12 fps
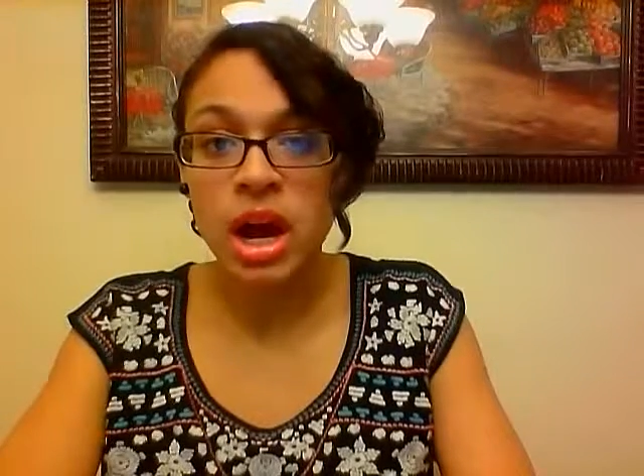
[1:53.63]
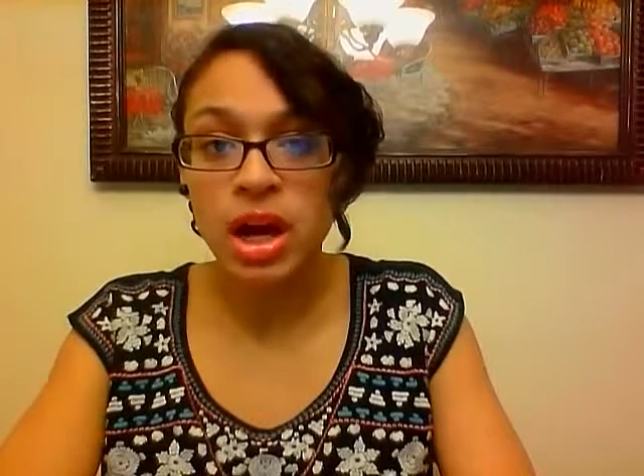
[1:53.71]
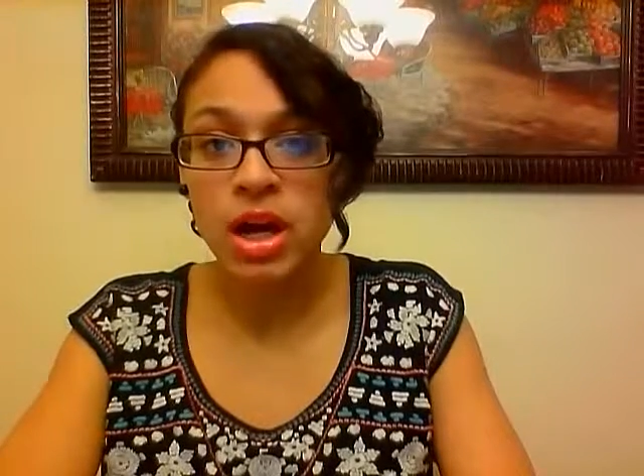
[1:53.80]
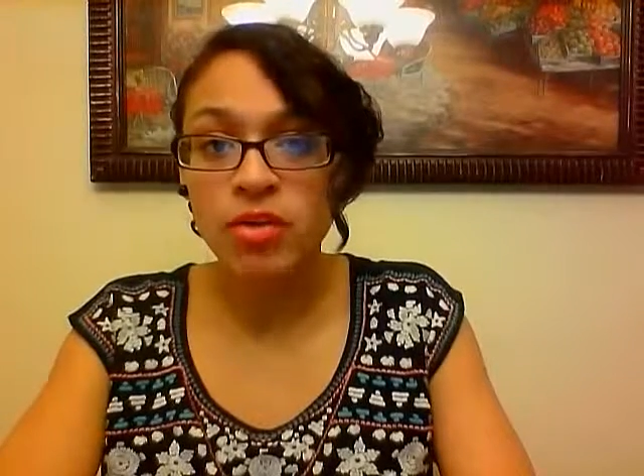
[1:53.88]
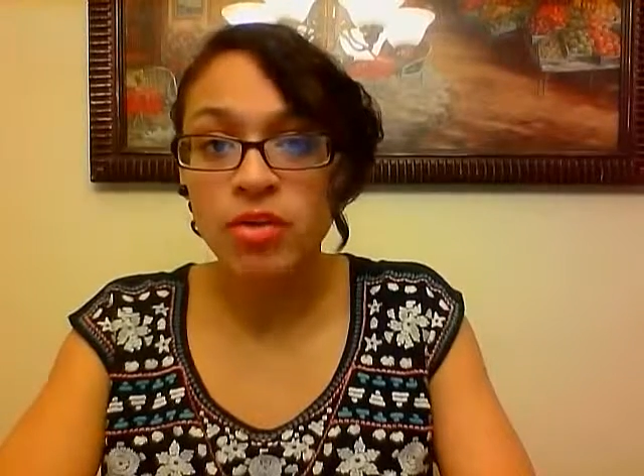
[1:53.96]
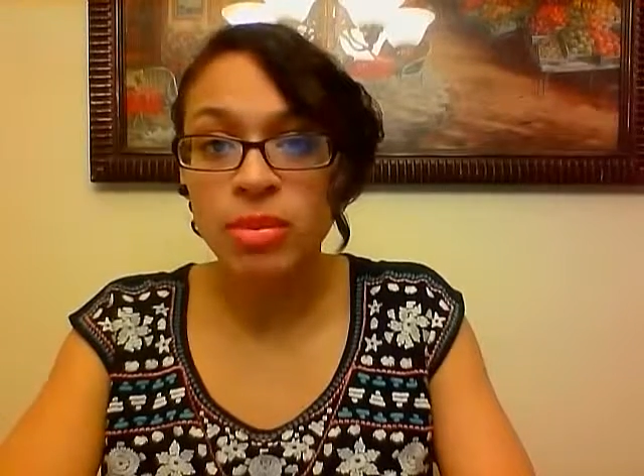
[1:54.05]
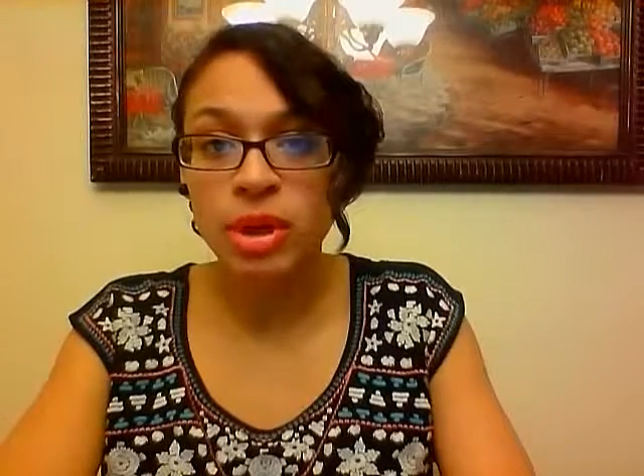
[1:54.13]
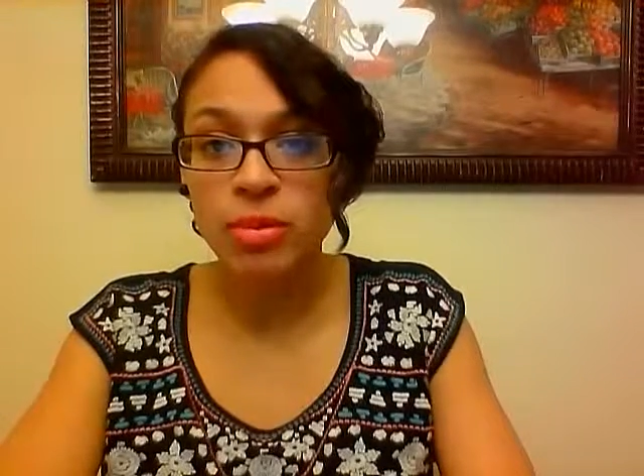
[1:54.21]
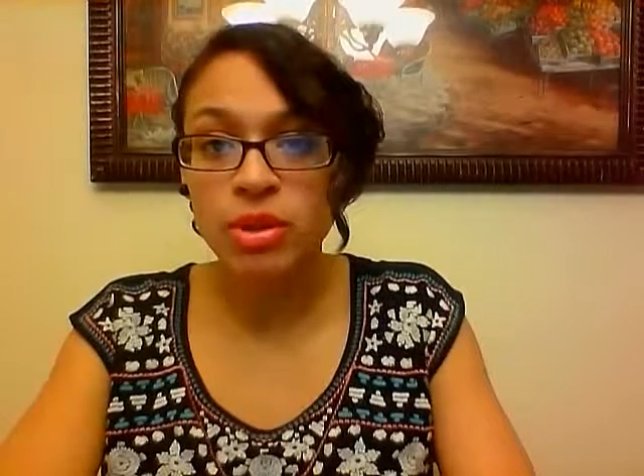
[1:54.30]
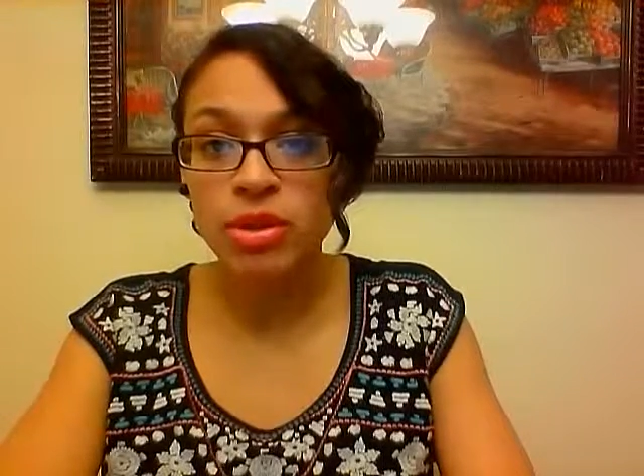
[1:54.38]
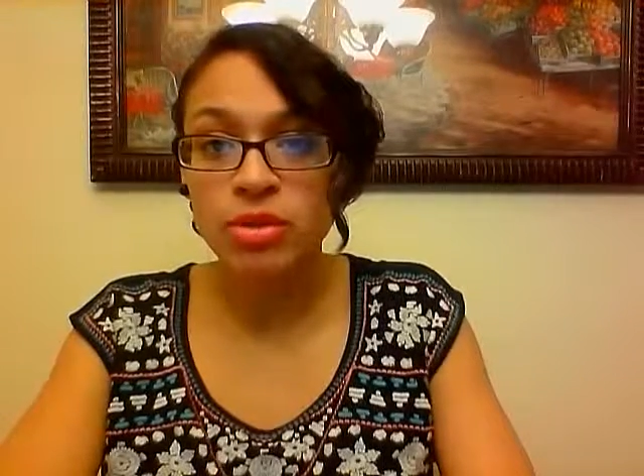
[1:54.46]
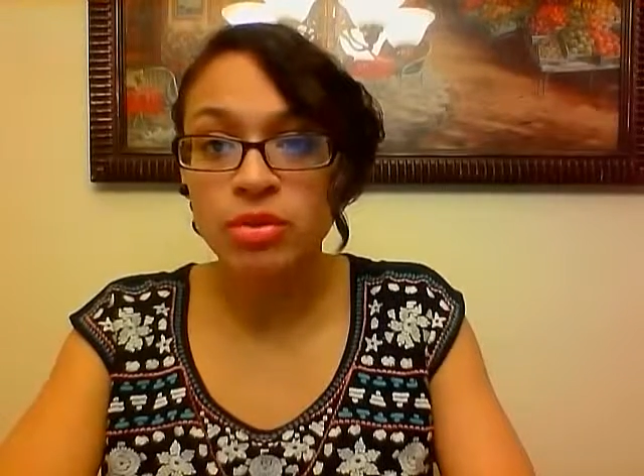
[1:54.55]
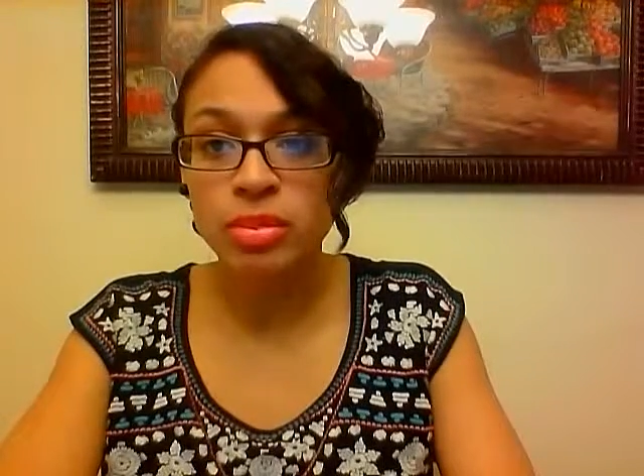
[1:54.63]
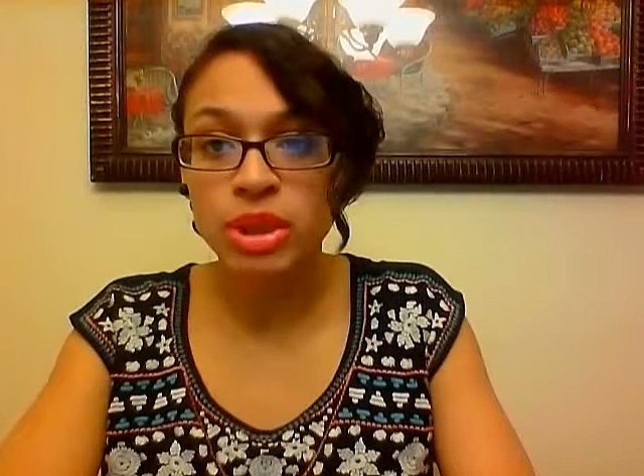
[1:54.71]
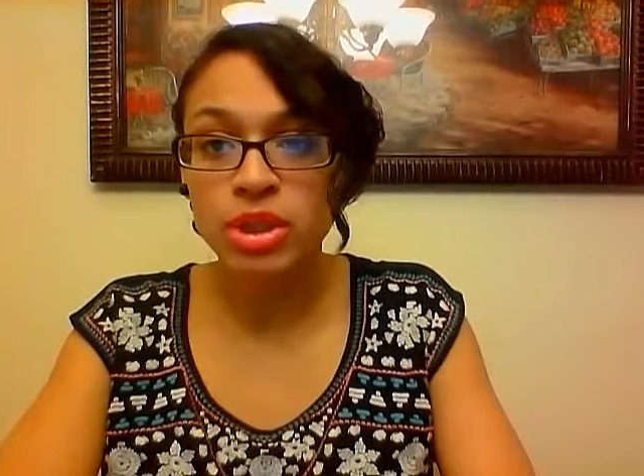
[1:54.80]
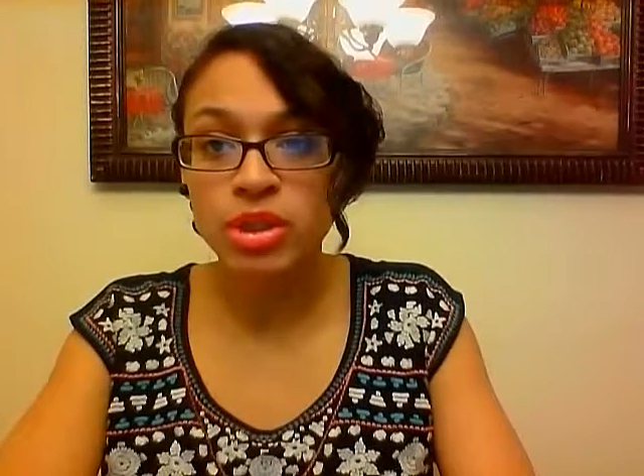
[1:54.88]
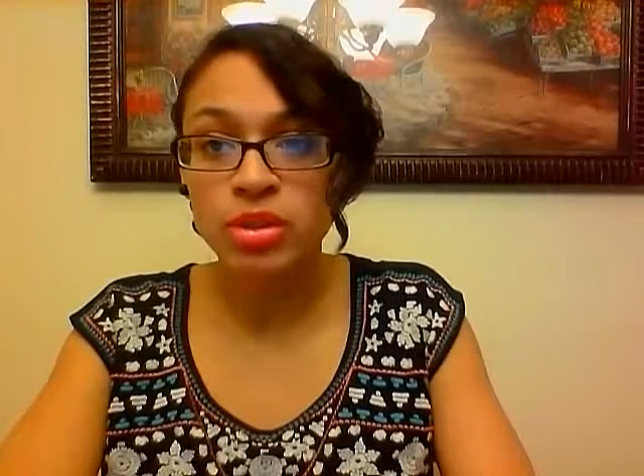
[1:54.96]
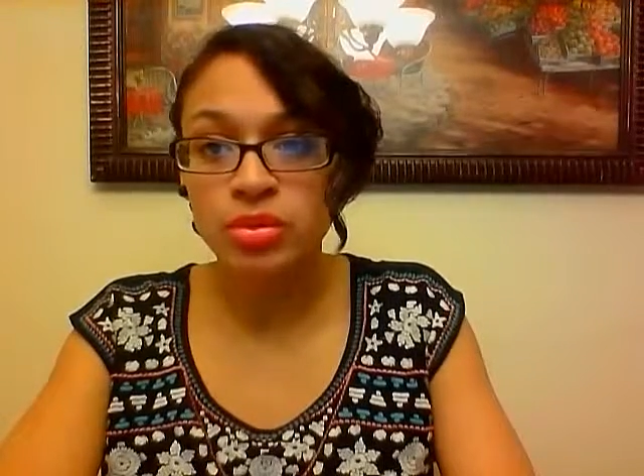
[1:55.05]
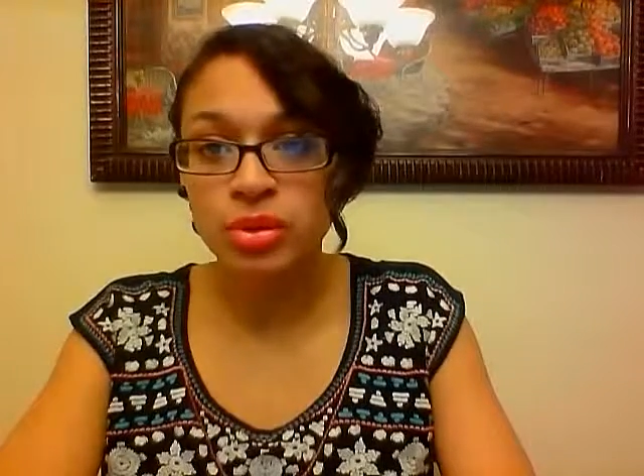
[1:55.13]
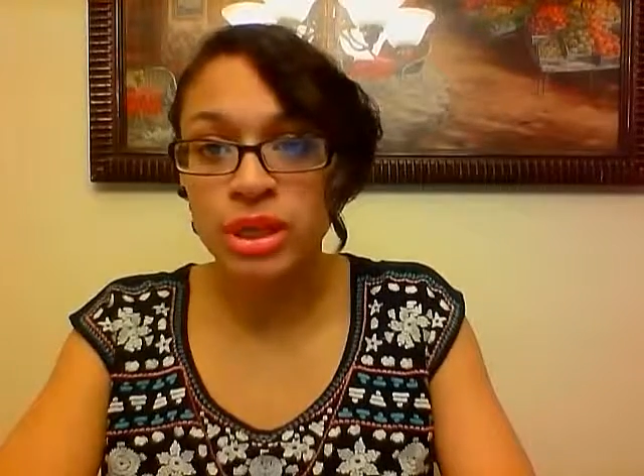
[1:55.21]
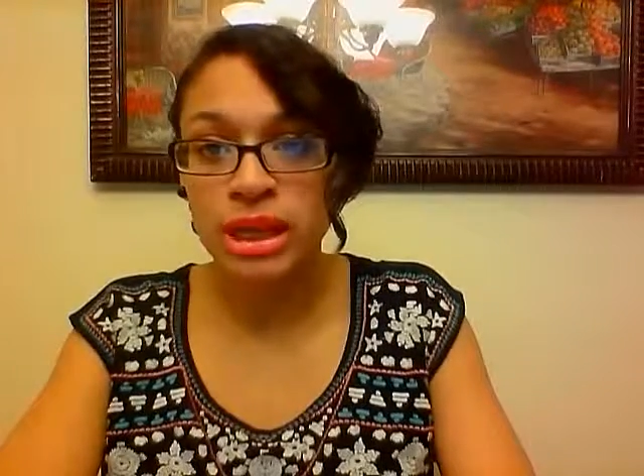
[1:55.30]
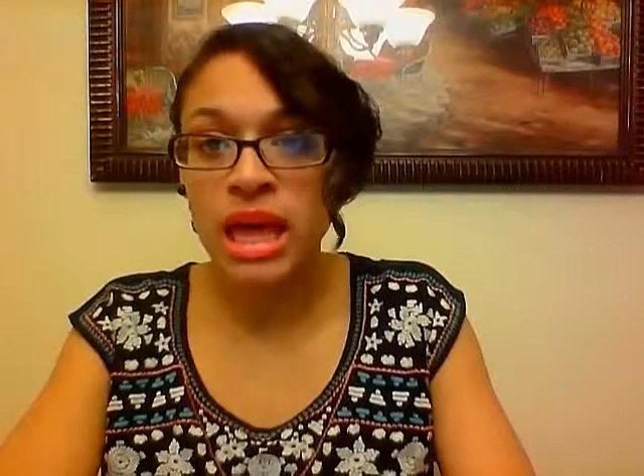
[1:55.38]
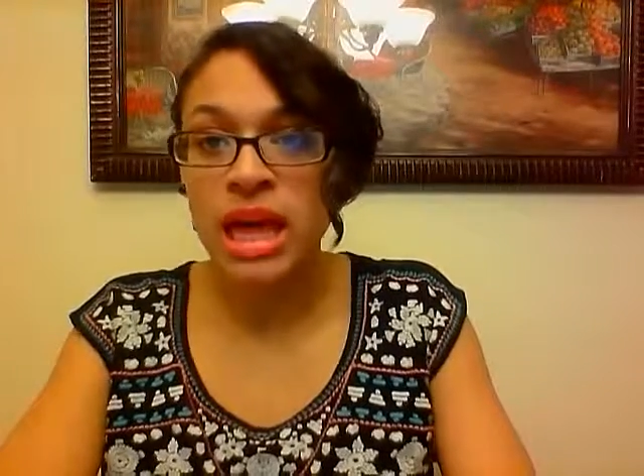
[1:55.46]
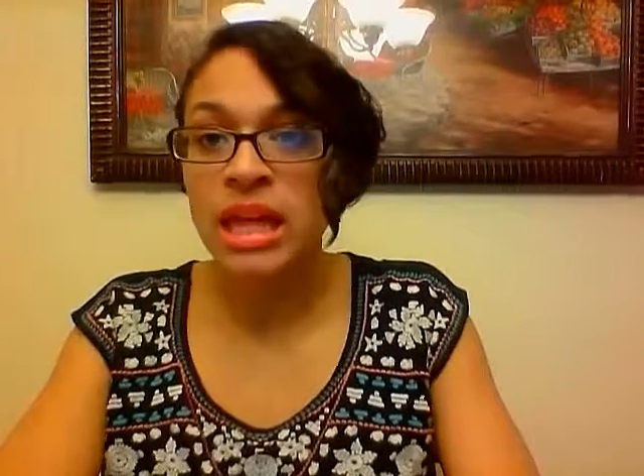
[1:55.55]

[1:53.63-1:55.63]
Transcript: our government would soon be destroyed.